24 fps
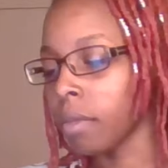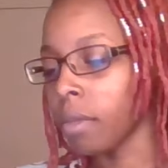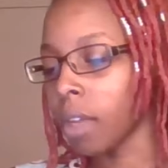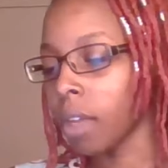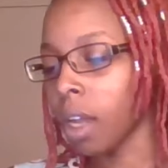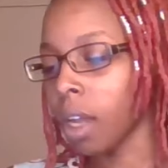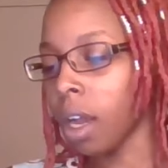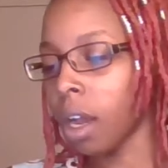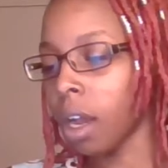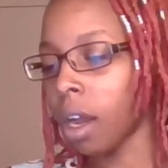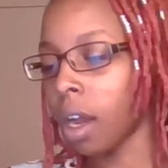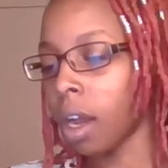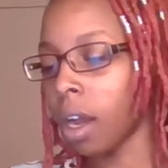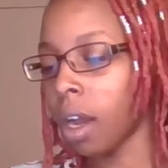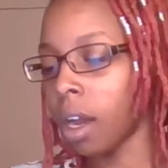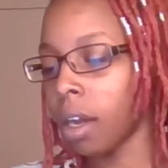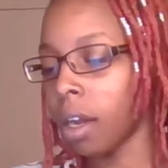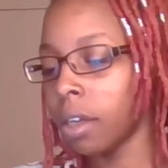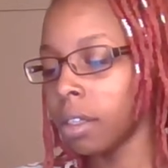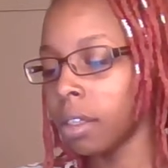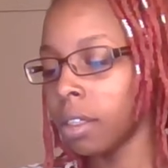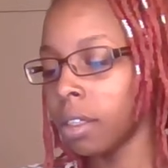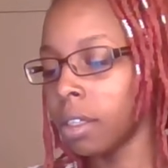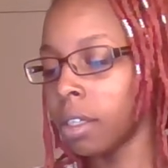
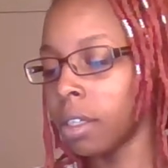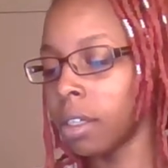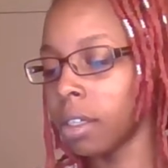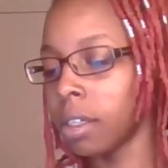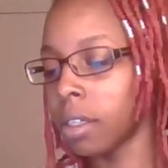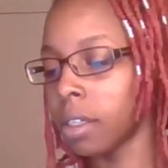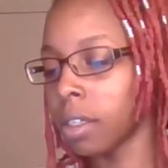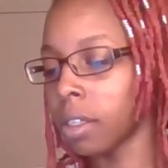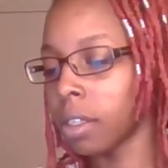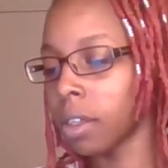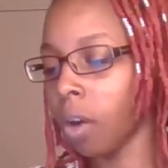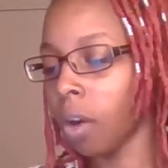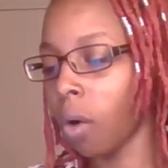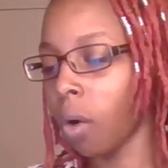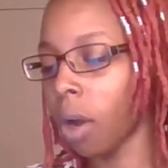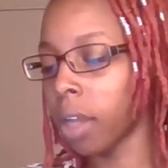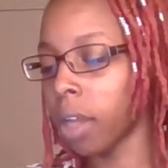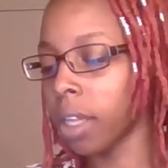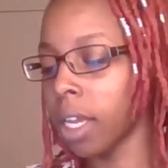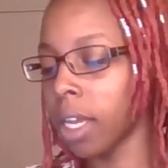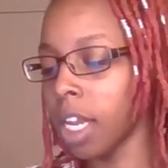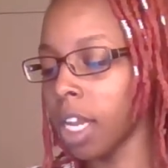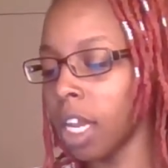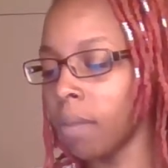
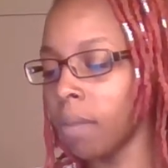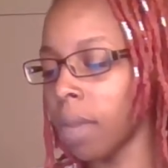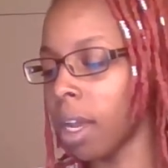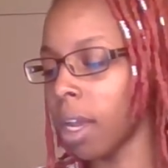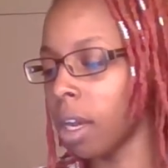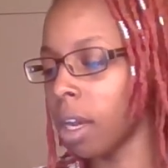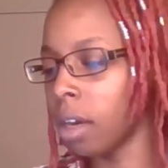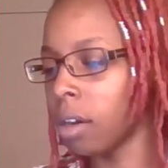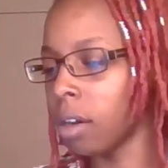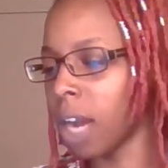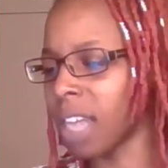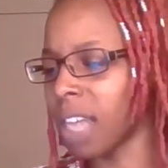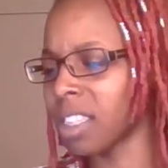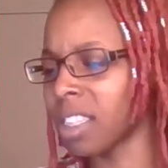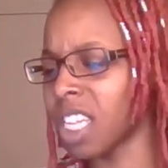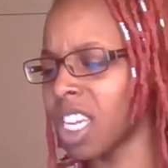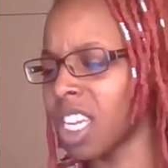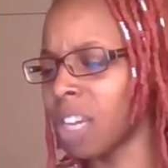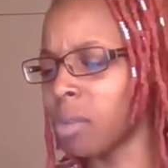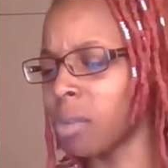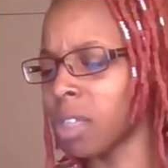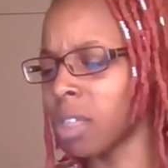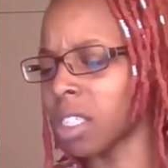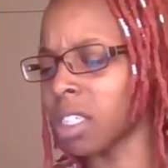on the email, I
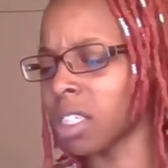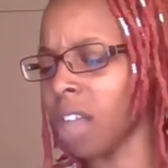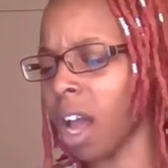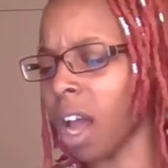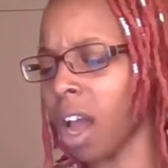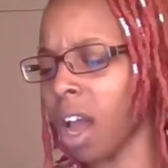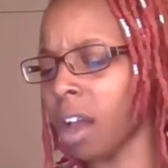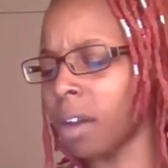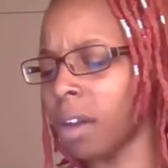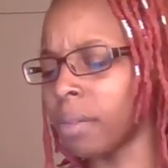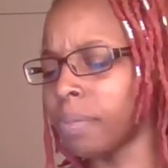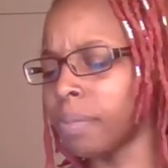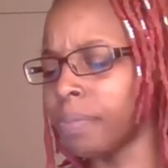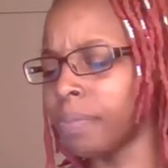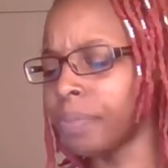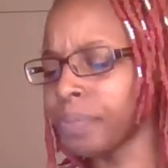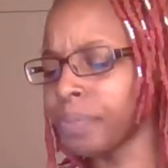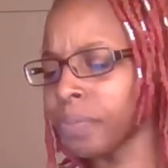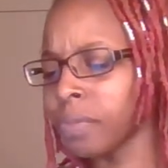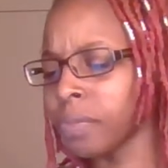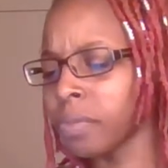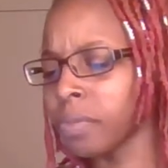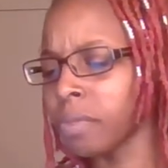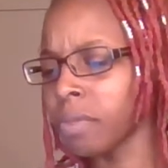think it was
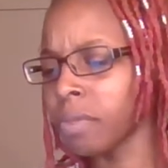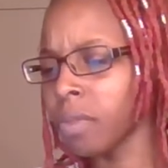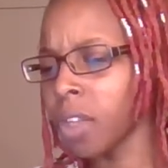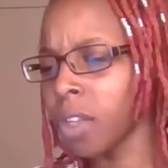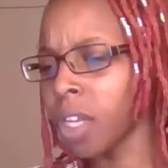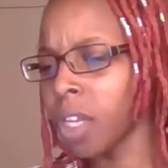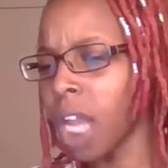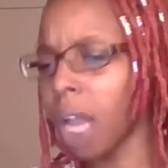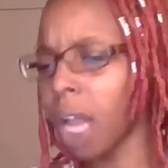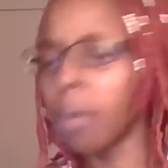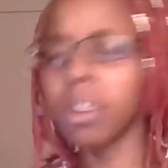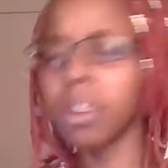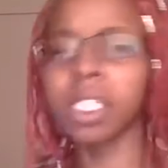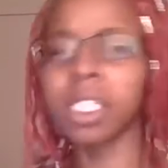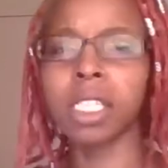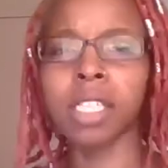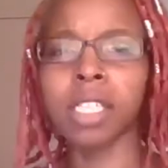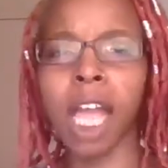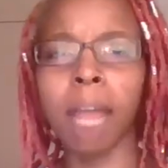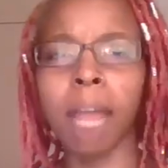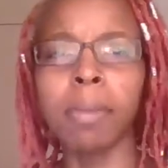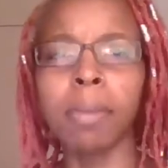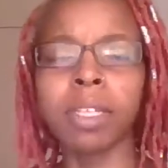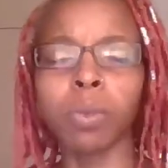the
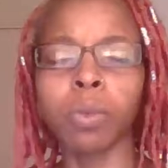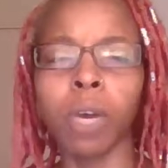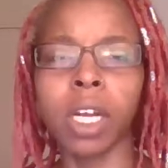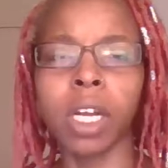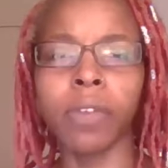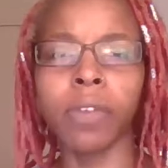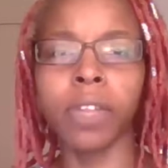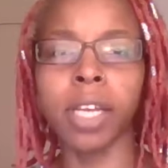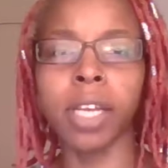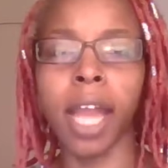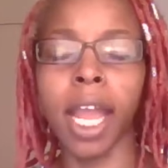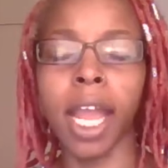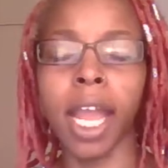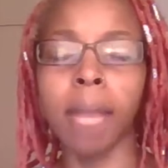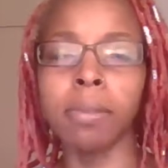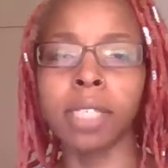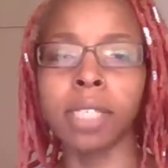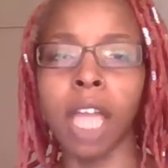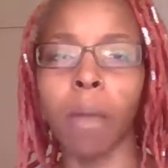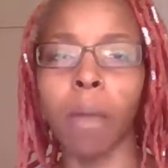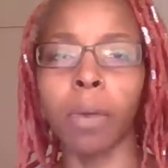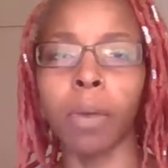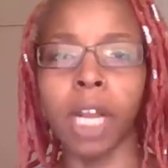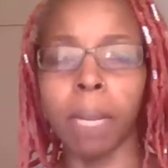same as one of the names
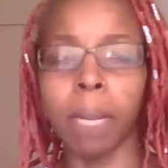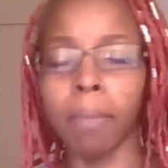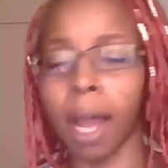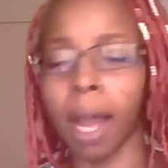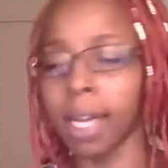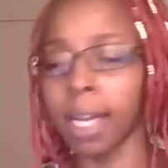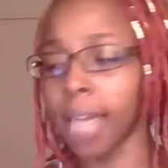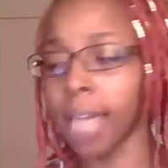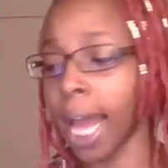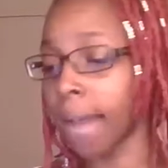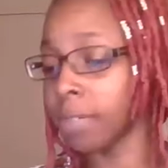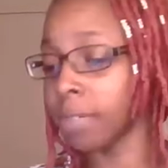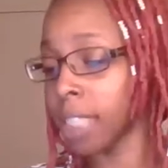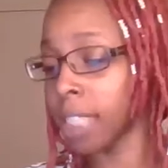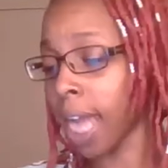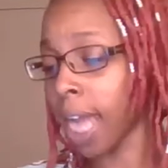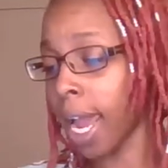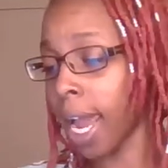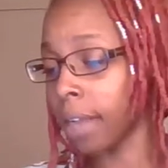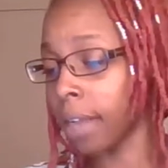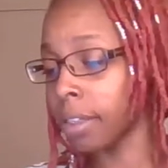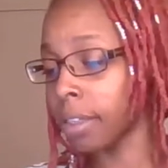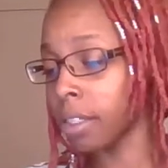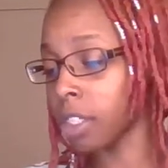that were in my live
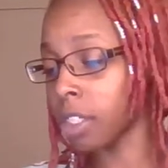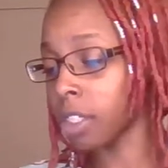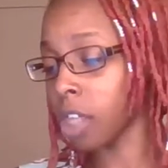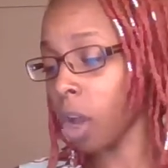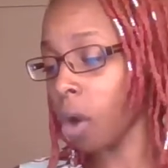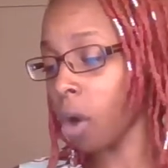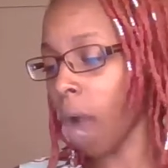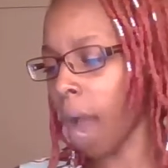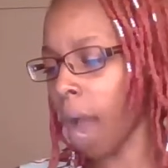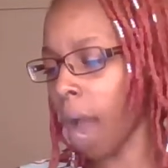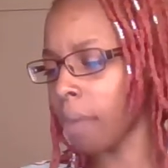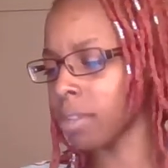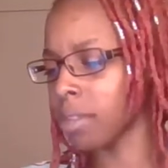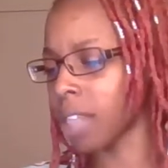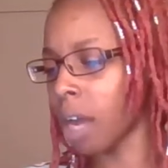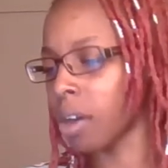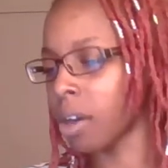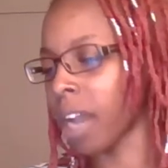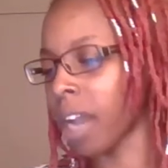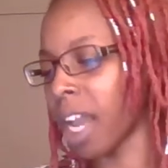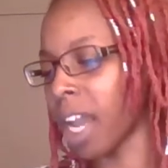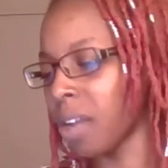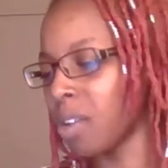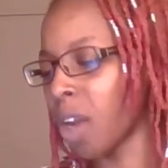chat. So I was like,
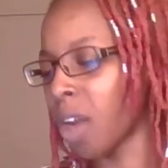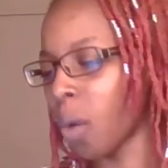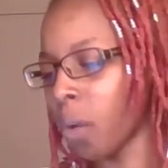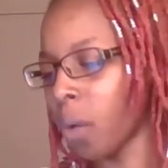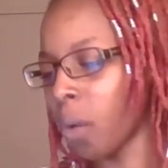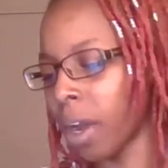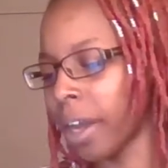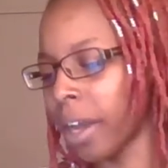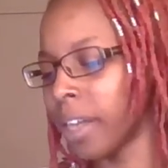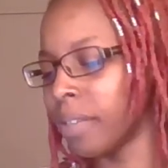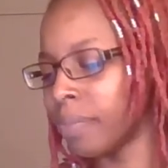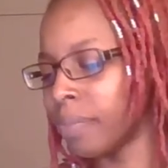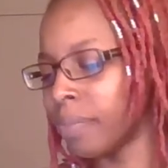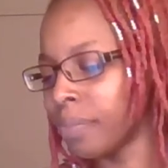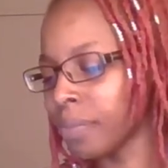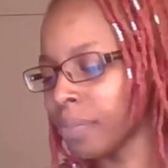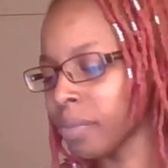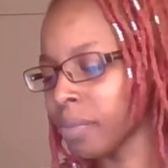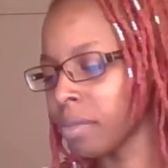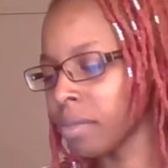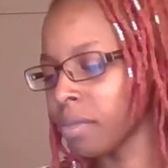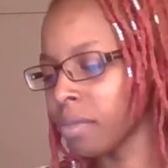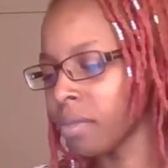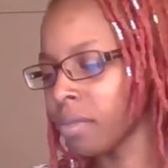okay, you know what?
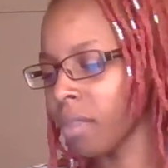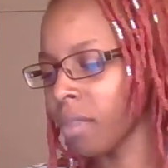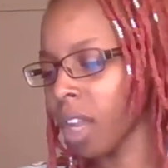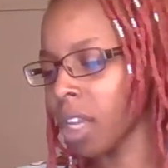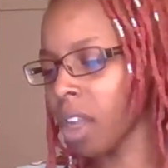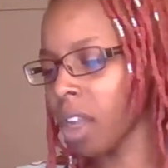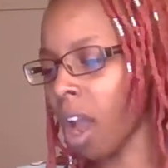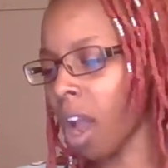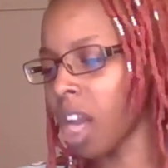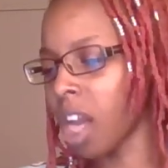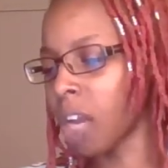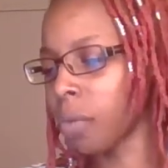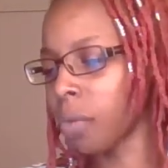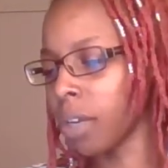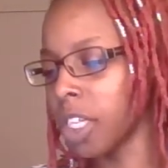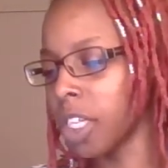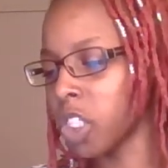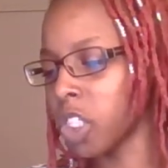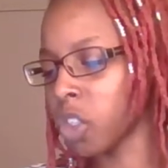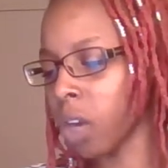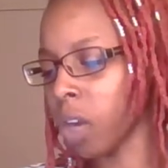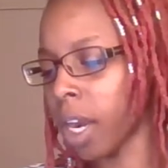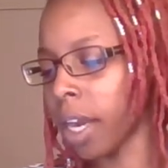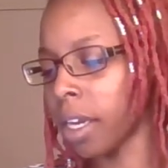Y'all are really
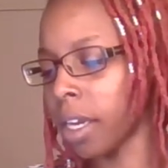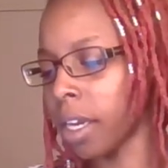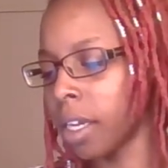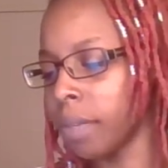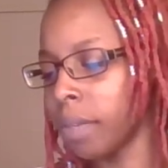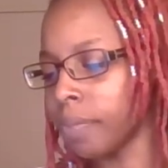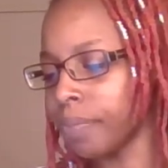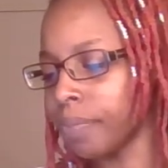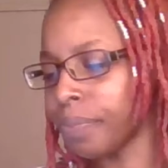trying it.